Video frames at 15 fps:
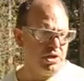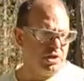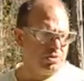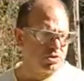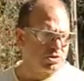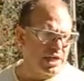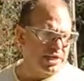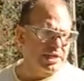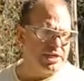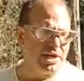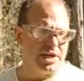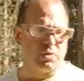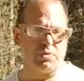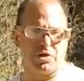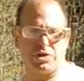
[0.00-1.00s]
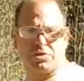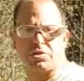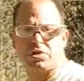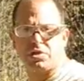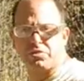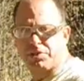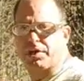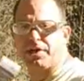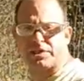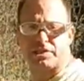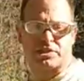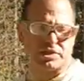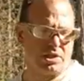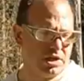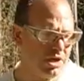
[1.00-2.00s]
Because I can hit with
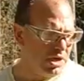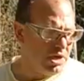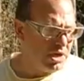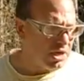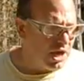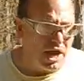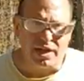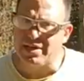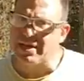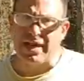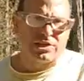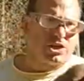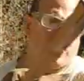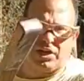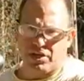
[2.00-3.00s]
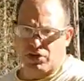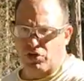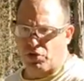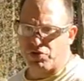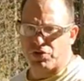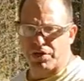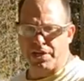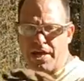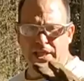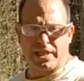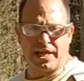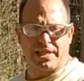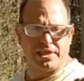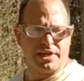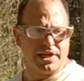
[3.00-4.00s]
this. I can actually, you know, you can hit
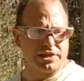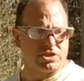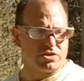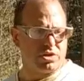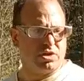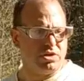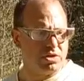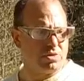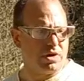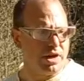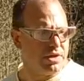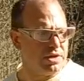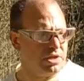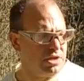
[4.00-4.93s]
like this, right?